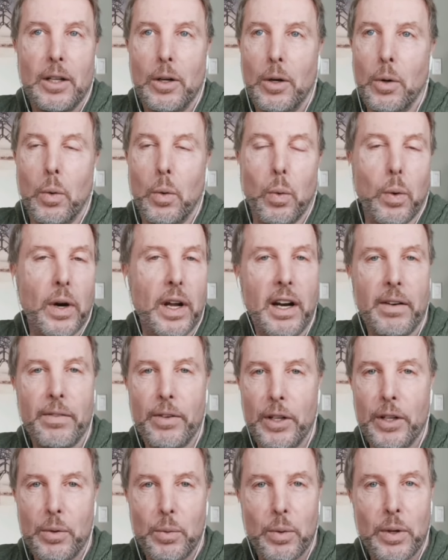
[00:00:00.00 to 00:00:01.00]
whatever
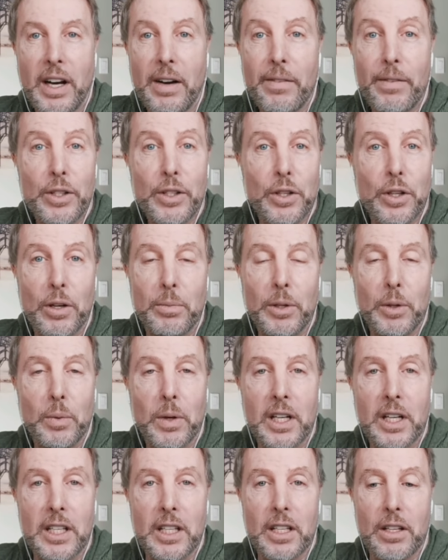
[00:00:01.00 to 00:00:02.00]
whatever term you
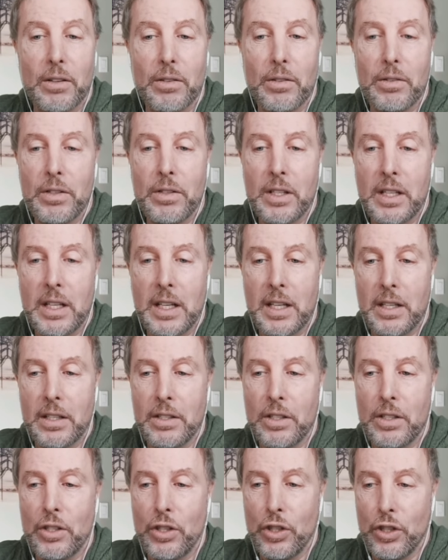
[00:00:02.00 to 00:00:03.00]
want to use
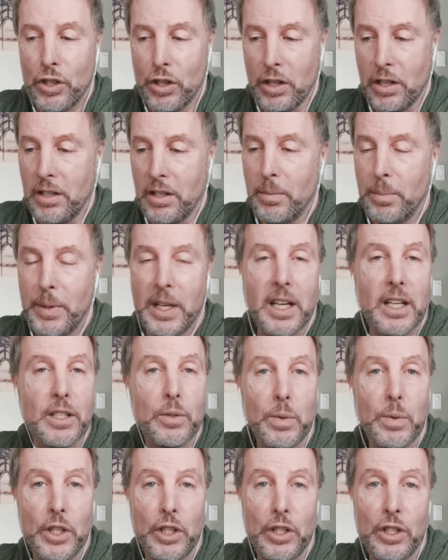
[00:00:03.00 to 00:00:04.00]
is should because
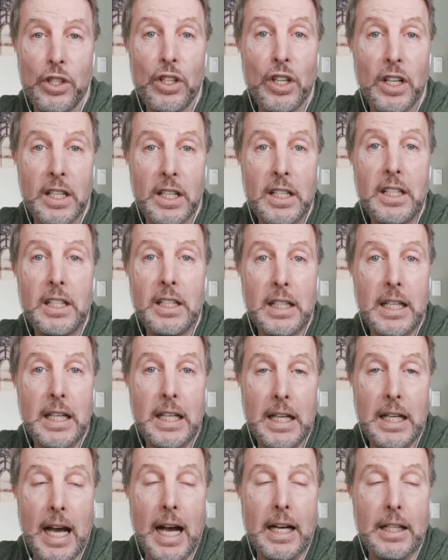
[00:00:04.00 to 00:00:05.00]
we should
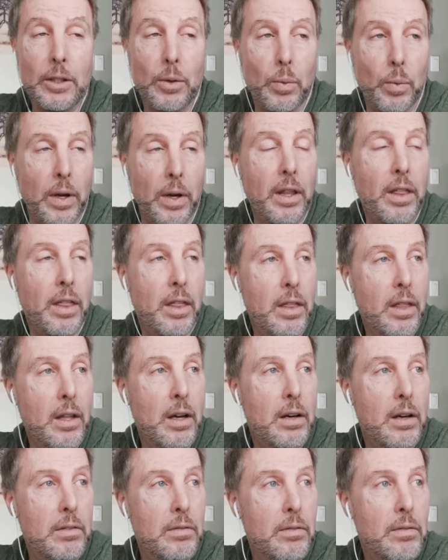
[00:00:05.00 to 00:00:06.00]
connect with
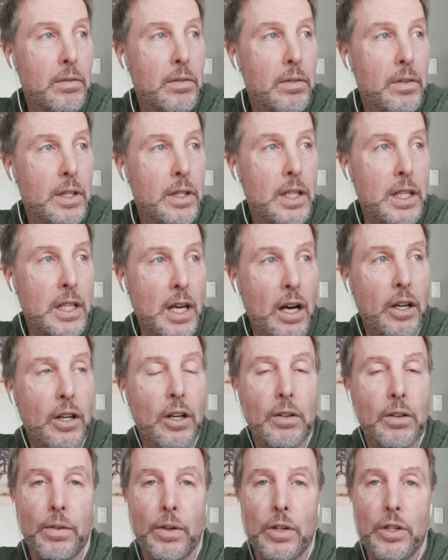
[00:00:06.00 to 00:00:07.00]
the younger
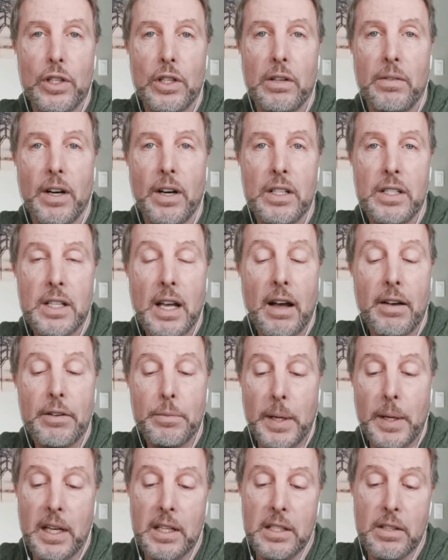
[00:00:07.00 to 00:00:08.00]
version of ourselves
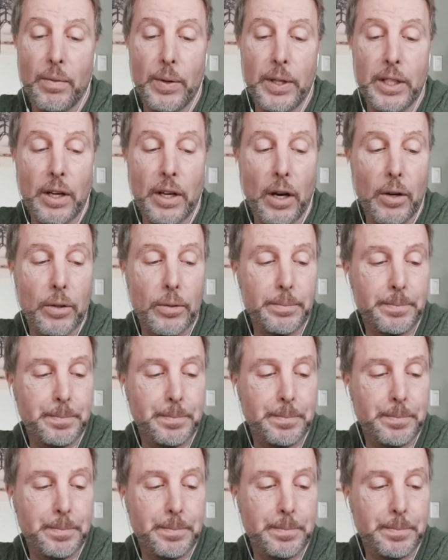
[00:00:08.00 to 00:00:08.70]
because if we don't